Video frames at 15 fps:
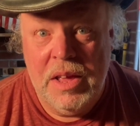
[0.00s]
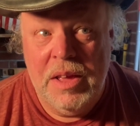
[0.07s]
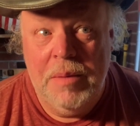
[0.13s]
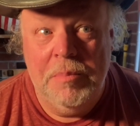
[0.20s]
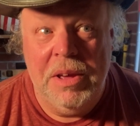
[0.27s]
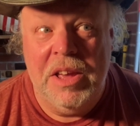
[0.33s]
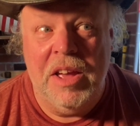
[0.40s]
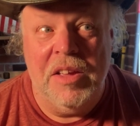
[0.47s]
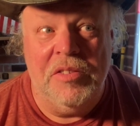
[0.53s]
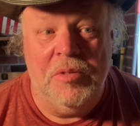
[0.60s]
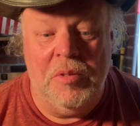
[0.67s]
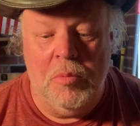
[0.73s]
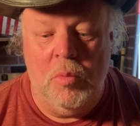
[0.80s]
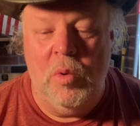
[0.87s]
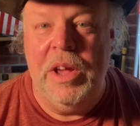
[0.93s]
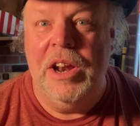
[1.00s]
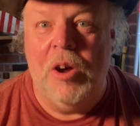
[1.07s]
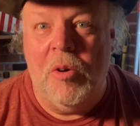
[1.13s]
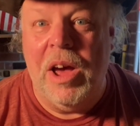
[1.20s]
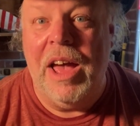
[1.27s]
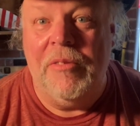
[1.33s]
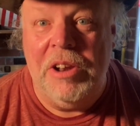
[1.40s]
Because we
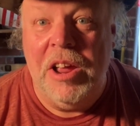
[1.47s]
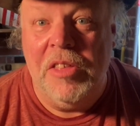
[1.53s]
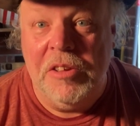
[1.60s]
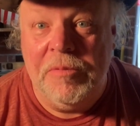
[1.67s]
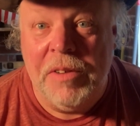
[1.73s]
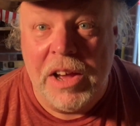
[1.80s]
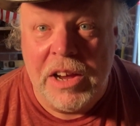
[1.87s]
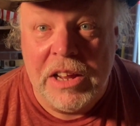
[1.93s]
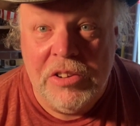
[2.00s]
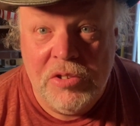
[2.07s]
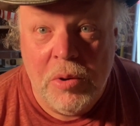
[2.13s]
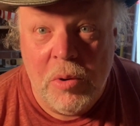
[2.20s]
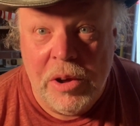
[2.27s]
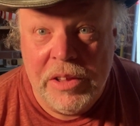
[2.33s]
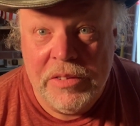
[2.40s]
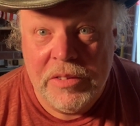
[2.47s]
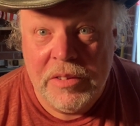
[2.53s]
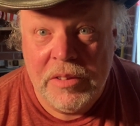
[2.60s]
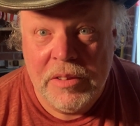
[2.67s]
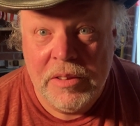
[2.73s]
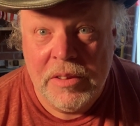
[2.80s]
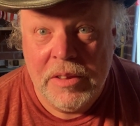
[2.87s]
don't have another fucking choice.
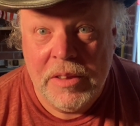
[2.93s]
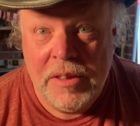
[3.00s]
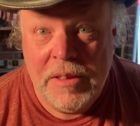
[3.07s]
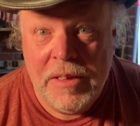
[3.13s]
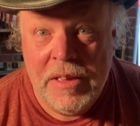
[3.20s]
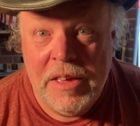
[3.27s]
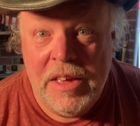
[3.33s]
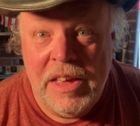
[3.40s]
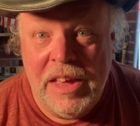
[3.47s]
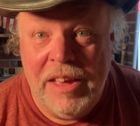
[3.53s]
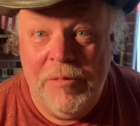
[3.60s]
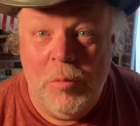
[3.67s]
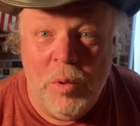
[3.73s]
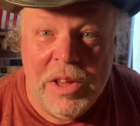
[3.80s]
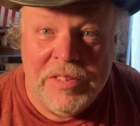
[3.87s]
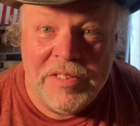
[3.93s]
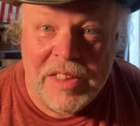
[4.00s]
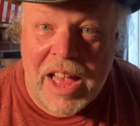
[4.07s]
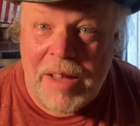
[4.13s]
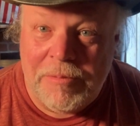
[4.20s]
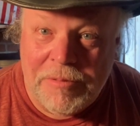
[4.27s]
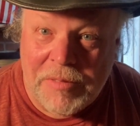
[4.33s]
If we
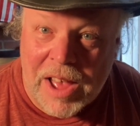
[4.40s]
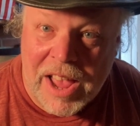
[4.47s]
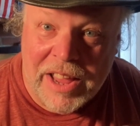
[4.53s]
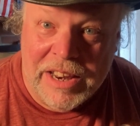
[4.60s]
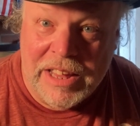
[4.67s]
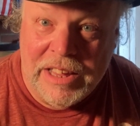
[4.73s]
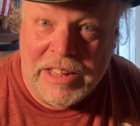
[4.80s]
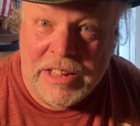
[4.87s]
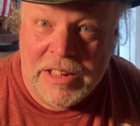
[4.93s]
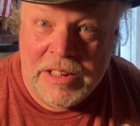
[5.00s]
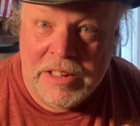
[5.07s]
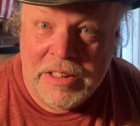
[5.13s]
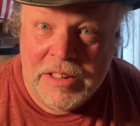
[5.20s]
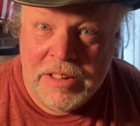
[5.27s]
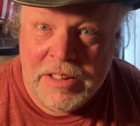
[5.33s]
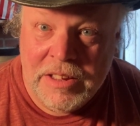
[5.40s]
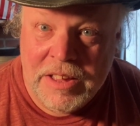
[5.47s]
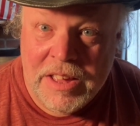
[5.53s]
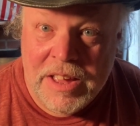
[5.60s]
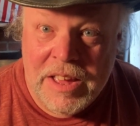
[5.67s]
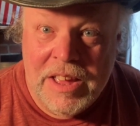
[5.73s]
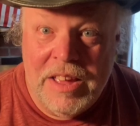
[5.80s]
stop fighting,
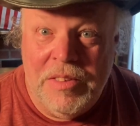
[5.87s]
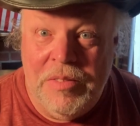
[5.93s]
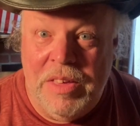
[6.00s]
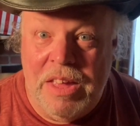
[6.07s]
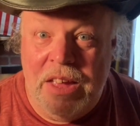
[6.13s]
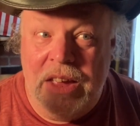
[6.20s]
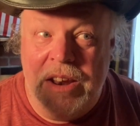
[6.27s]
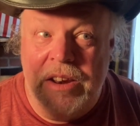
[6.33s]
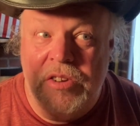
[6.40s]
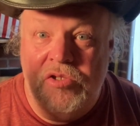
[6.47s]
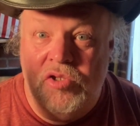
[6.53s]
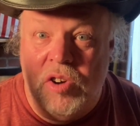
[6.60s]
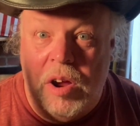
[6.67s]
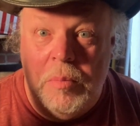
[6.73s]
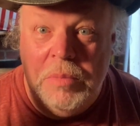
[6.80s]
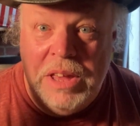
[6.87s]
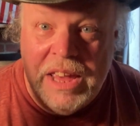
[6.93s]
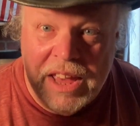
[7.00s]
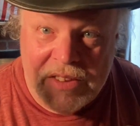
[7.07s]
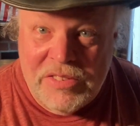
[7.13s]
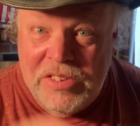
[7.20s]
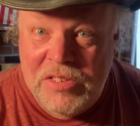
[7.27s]
then Trump
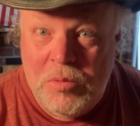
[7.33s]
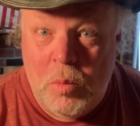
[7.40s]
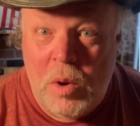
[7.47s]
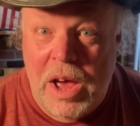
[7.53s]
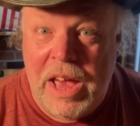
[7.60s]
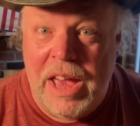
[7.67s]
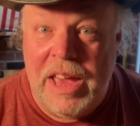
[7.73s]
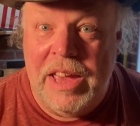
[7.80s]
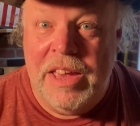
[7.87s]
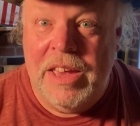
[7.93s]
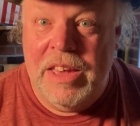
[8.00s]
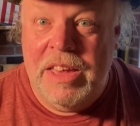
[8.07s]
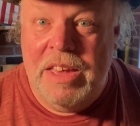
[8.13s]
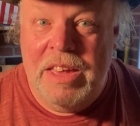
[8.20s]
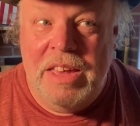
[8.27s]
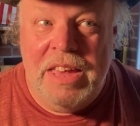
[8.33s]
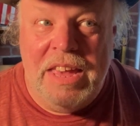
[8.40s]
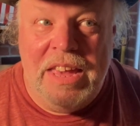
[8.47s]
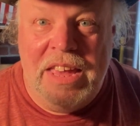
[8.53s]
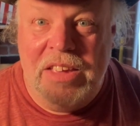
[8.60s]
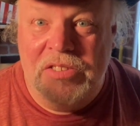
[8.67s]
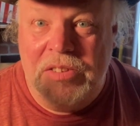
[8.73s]
gets his way, he
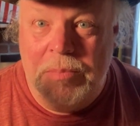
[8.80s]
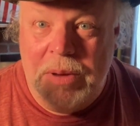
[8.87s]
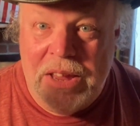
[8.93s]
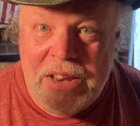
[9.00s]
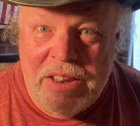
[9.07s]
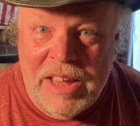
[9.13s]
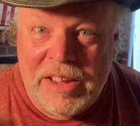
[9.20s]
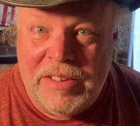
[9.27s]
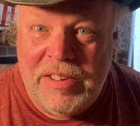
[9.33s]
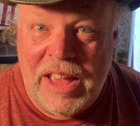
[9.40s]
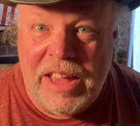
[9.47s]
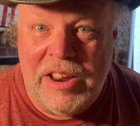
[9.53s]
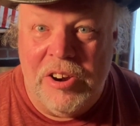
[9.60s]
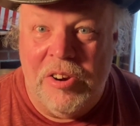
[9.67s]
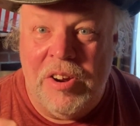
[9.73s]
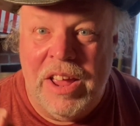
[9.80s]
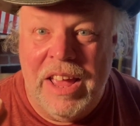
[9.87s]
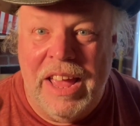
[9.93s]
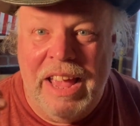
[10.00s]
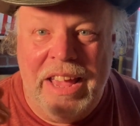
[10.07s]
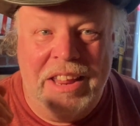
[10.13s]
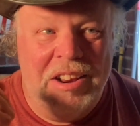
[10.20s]
gets to be dictator,
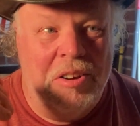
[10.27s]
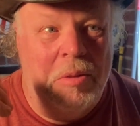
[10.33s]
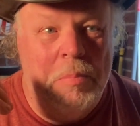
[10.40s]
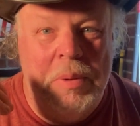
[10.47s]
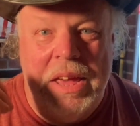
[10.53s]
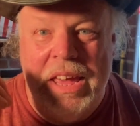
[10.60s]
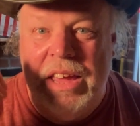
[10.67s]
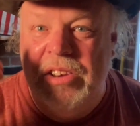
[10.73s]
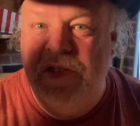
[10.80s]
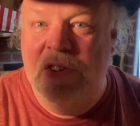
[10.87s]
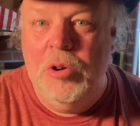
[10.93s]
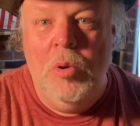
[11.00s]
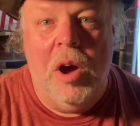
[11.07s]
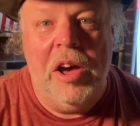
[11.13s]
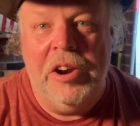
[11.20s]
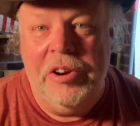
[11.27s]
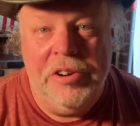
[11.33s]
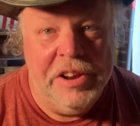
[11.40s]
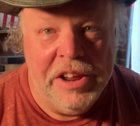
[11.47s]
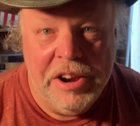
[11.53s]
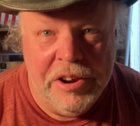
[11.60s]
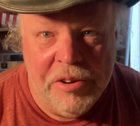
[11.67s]
and it'll be 200
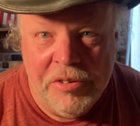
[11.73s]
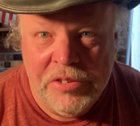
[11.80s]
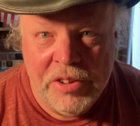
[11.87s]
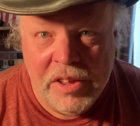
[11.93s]
years